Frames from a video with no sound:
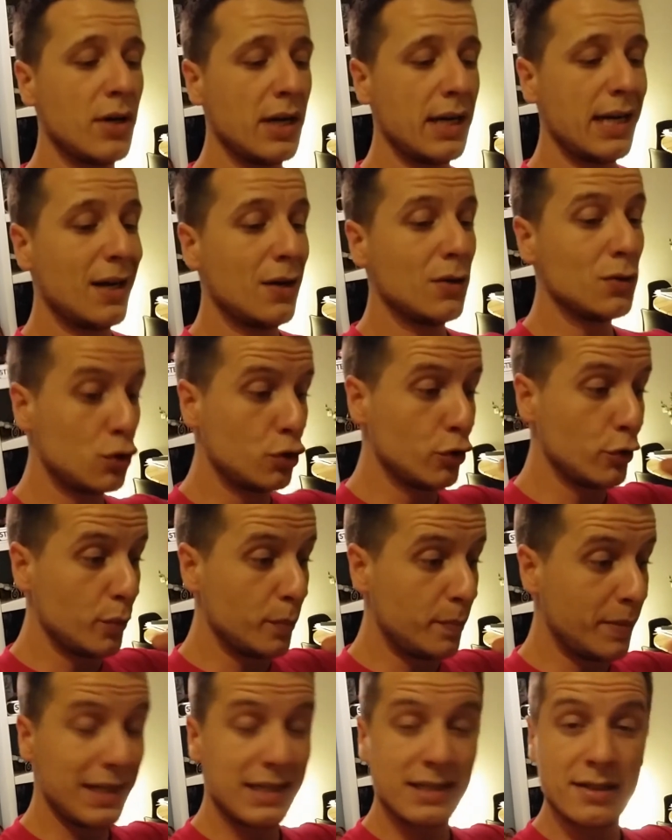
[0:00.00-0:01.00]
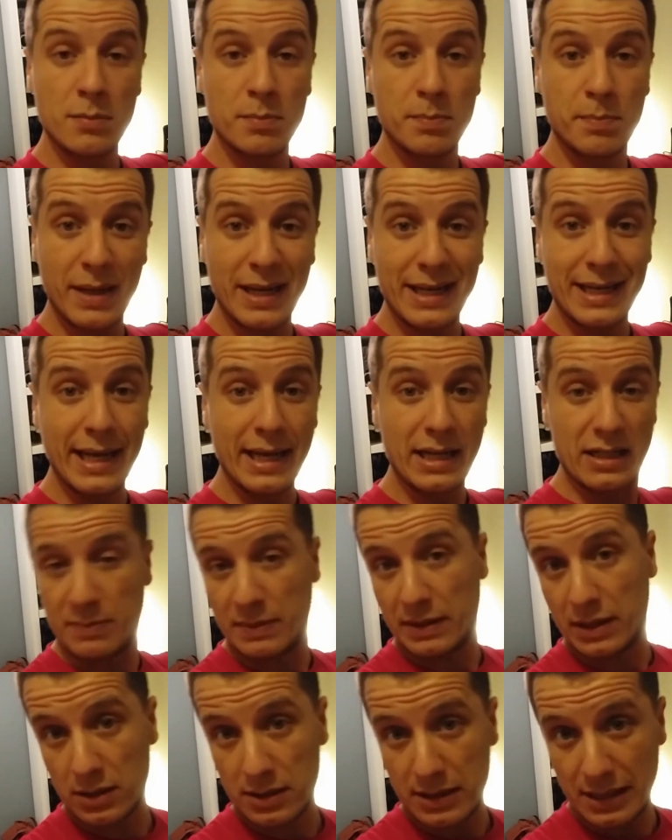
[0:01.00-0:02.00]
right now to bake some pancakes,
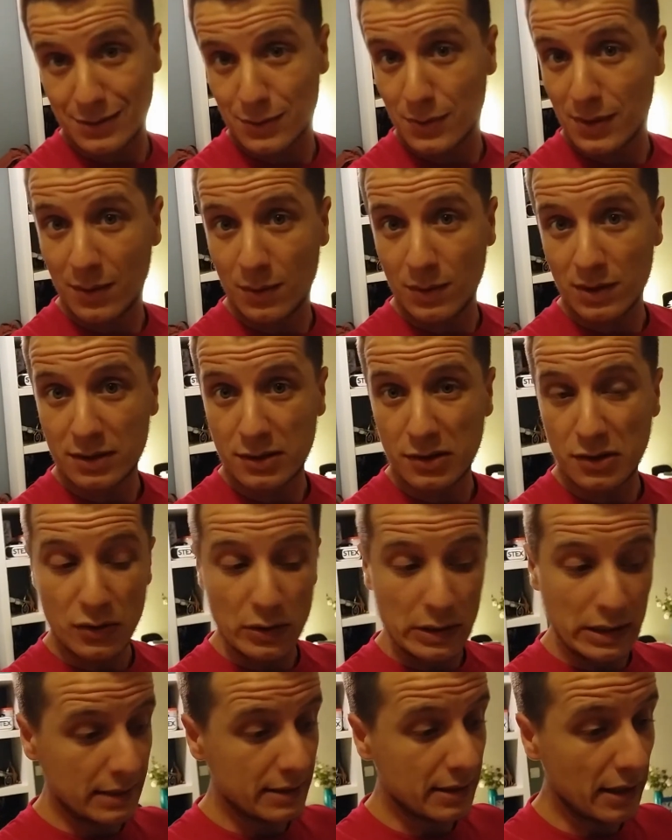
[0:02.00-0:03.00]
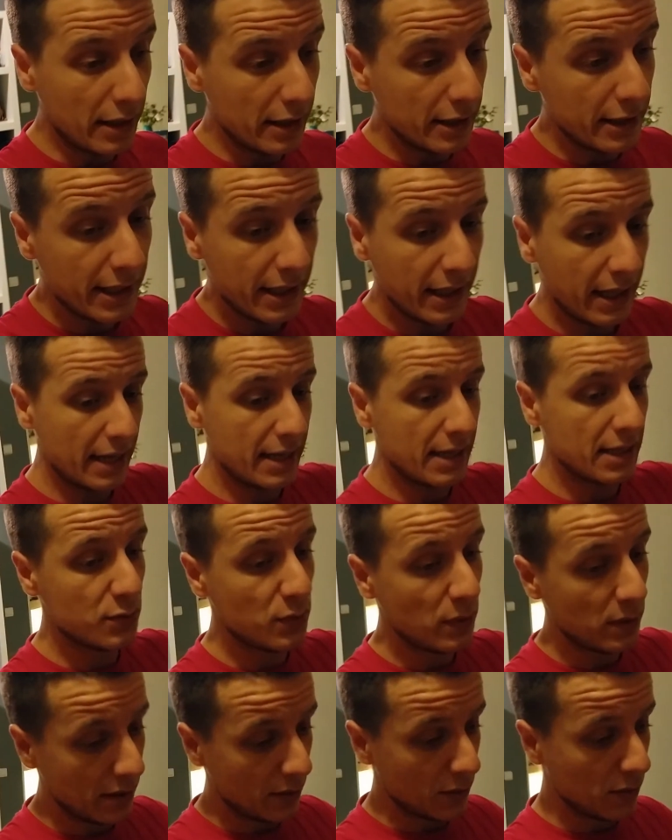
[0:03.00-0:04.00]
because that's what I want to do the entire day, and that's
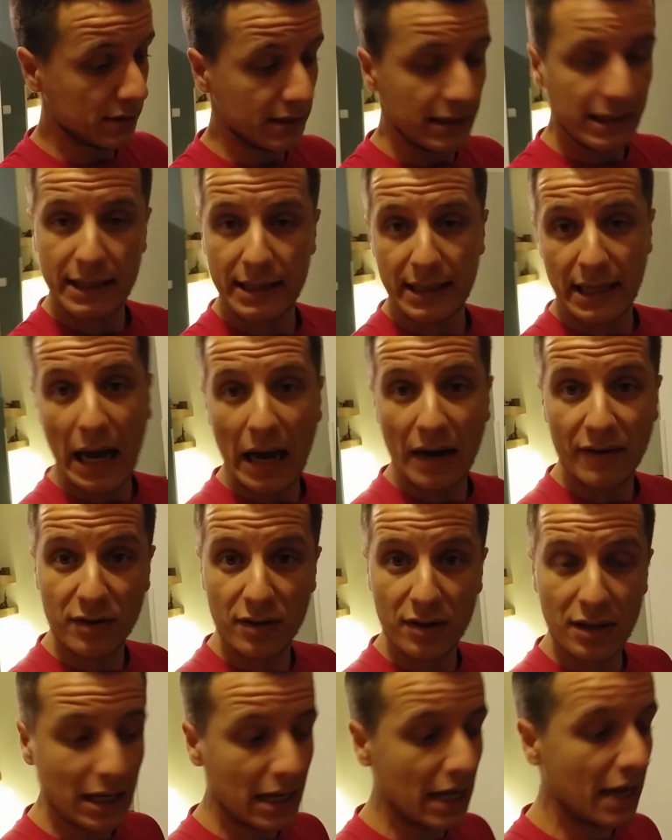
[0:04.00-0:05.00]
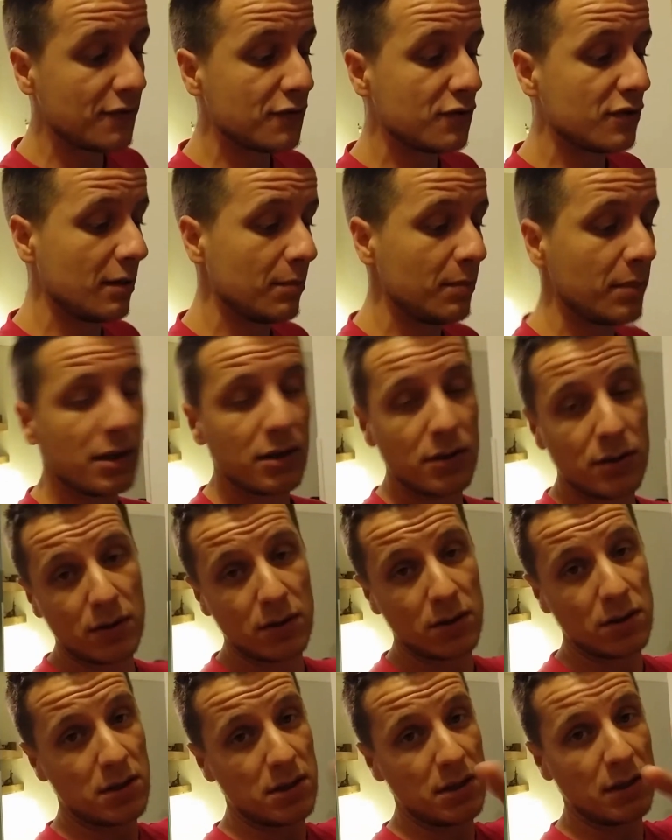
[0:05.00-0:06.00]
what I want to eat after the live stream, because you could
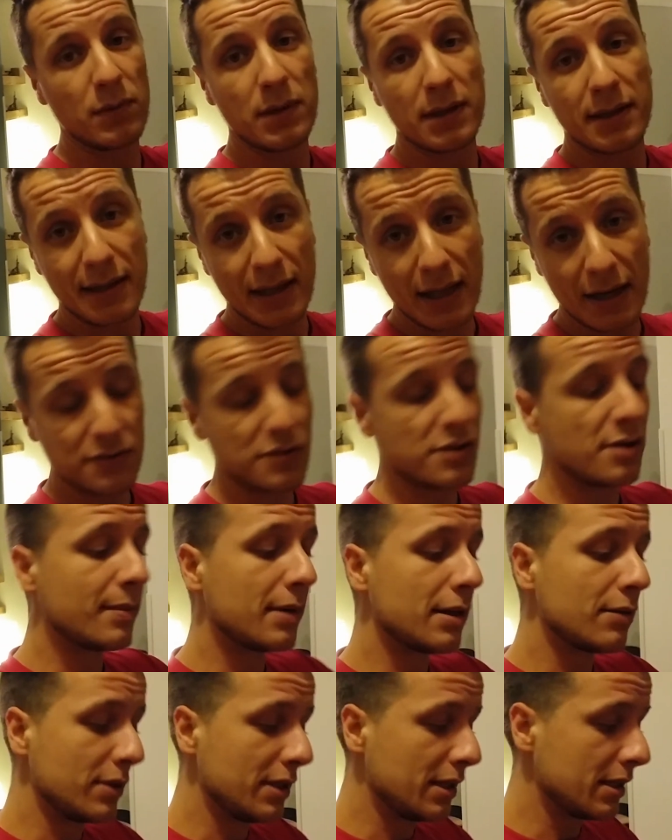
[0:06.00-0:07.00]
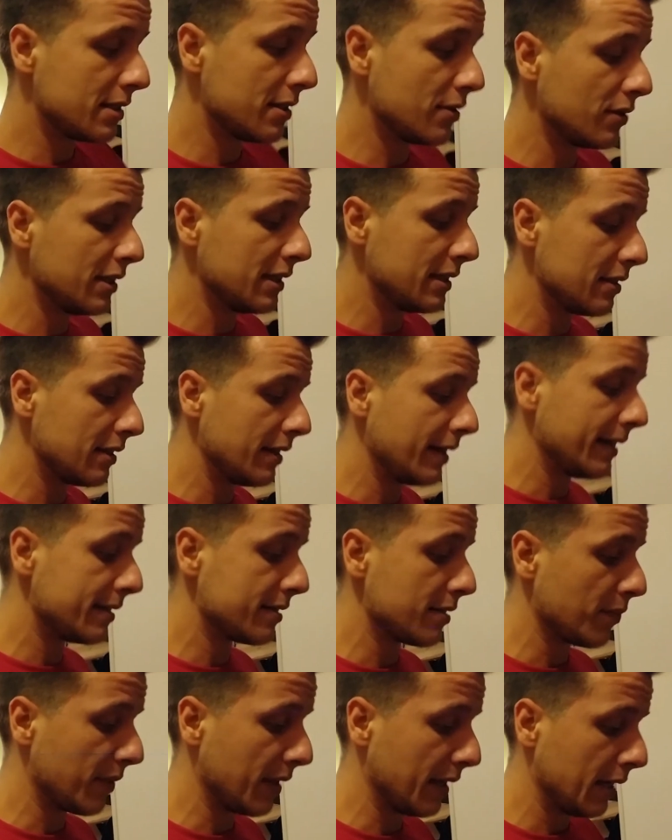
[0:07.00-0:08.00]
just see we did the live stream, and when you still need to eat
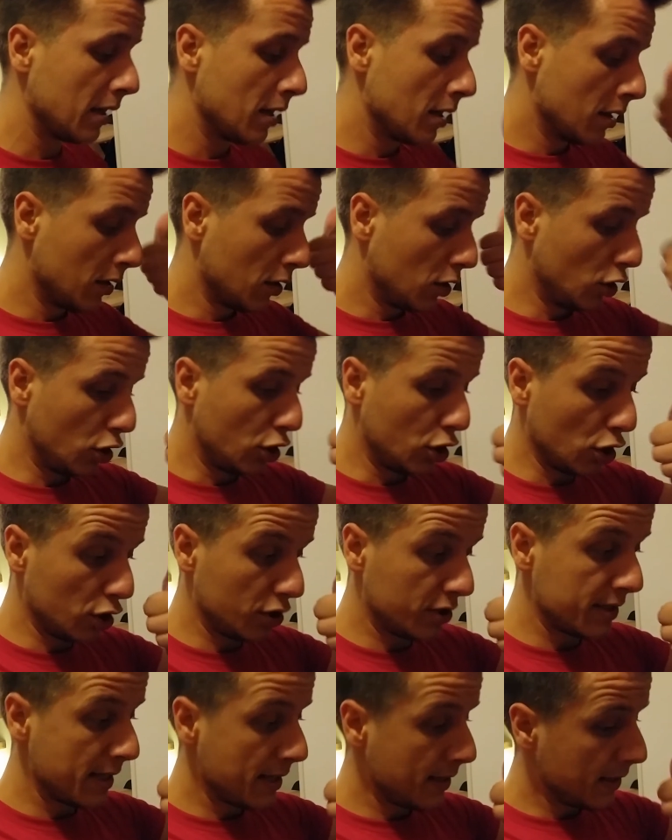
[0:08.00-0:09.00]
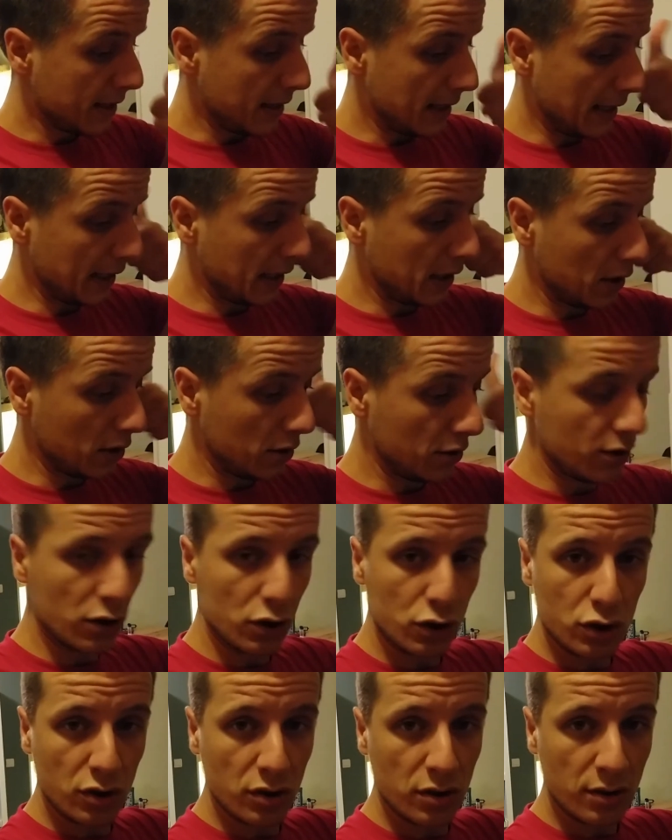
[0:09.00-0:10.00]
something good, like
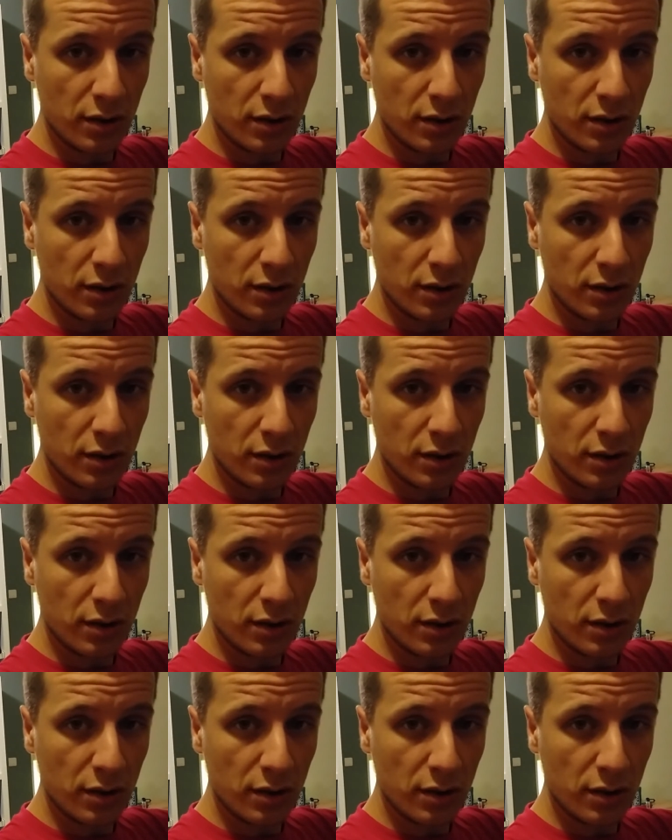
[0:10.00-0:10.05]
good,